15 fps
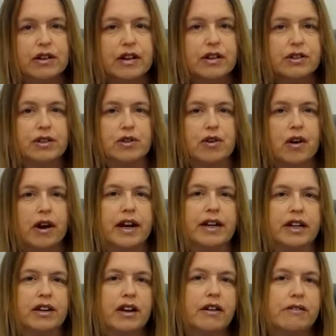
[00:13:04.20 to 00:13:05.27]
to try and
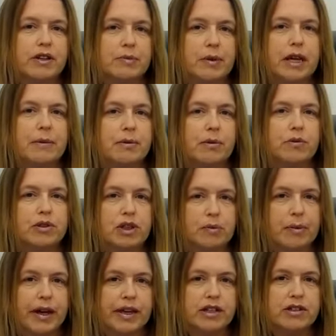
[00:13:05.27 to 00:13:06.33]
encourage people to
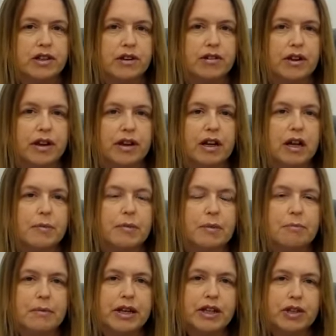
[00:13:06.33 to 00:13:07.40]
pay sooner. But
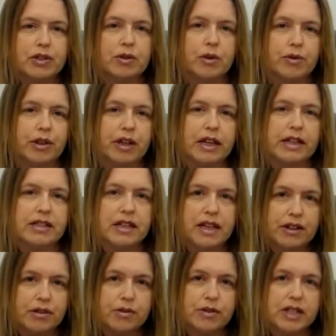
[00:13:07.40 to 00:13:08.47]
make sure that it's
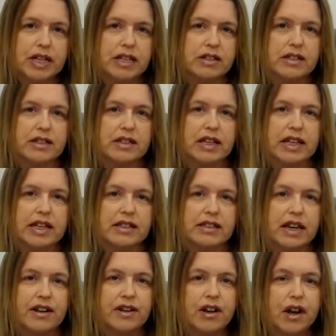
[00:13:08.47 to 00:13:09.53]
in your T's and C's.
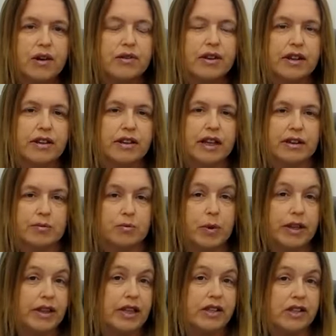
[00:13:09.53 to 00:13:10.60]
They know that when
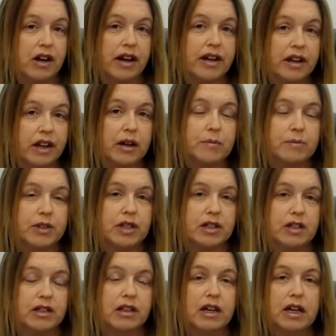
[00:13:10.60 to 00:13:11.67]
they're signing up
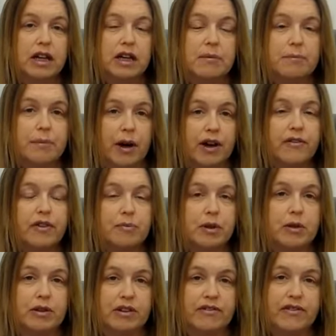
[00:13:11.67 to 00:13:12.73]
to buy from you
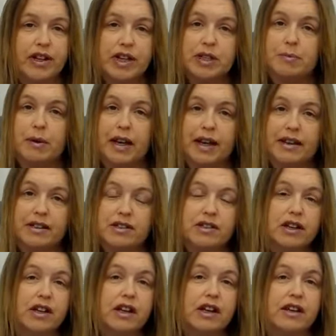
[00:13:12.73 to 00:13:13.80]
in the first place,
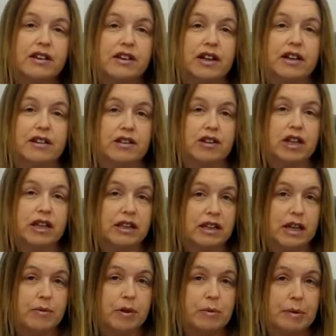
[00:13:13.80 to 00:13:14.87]
that they
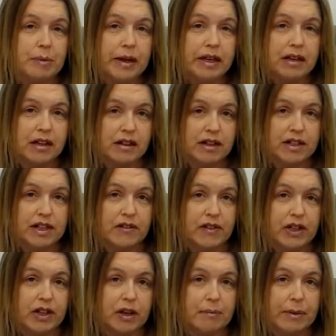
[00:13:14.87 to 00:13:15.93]
will be penalised if they
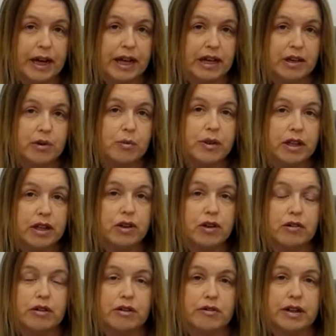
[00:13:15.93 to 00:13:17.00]
don't pay you within your
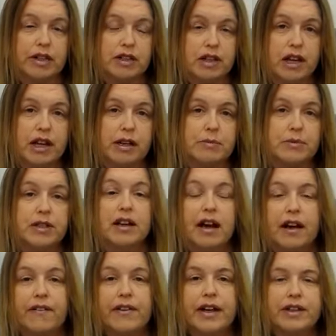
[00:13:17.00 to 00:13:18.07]
agreed terms,
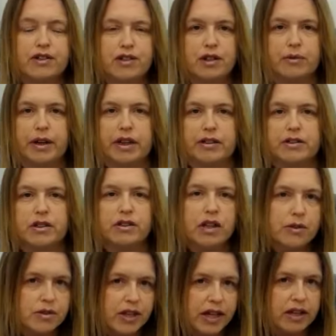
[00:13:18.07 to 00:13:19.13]
and then do it. So
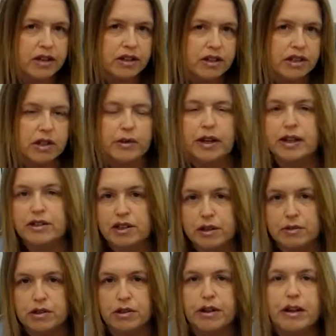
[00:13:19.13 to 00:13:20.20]
don't say you're going to do it and
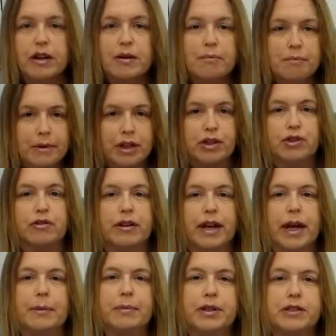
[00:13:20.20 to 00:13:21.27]
don't do it. Make sure it
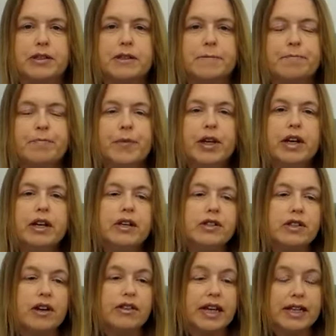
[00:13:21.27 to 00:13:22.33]
happens.
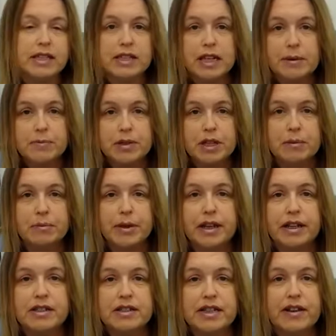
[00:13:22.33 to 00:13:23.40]
So that's tips
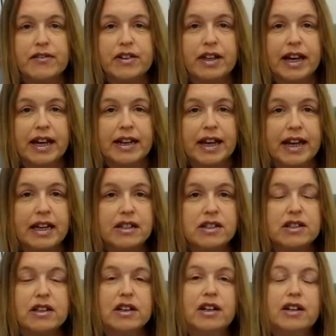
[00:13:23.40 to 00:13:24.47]
number 7 and
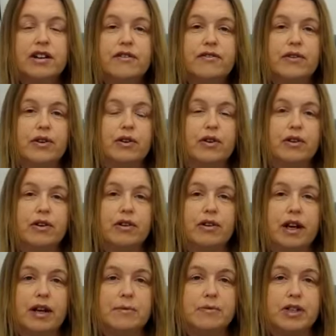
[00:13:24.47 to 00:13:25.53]
8 for
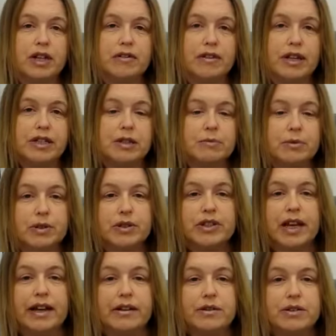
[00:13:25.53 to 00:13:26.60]
generating more
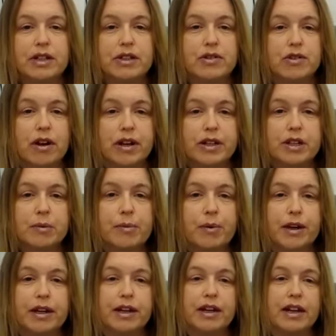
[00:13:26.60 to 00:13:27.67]
sales and trying to
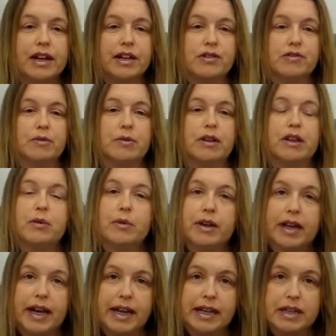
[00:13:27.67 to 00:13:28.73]
bring an extra monthly
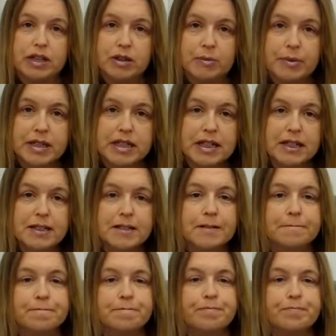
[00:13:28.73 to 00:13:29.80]
1K into your business.
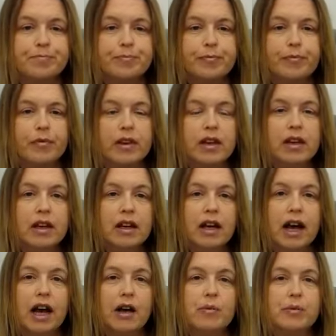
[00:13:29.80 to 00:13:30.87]

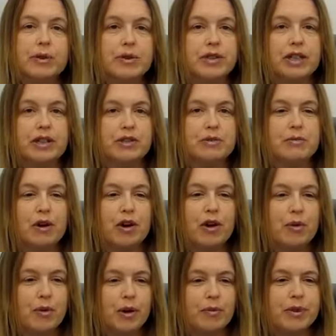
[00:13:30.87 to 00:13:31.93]
We'll see you tomorrow
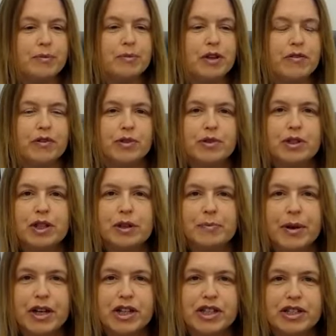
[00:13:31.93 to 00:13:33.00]
where we move on to
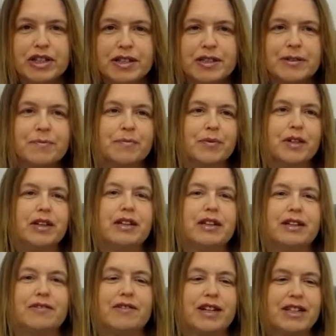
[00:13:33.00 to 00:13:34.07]
purchases.
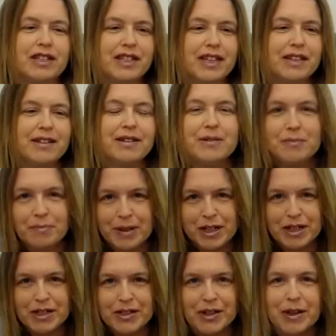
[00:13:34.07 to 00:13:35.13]
Great to see you. Speak to
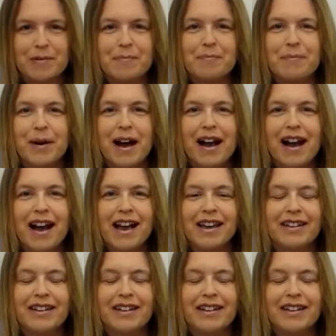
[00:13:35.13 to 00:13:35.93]
you soon. Bye.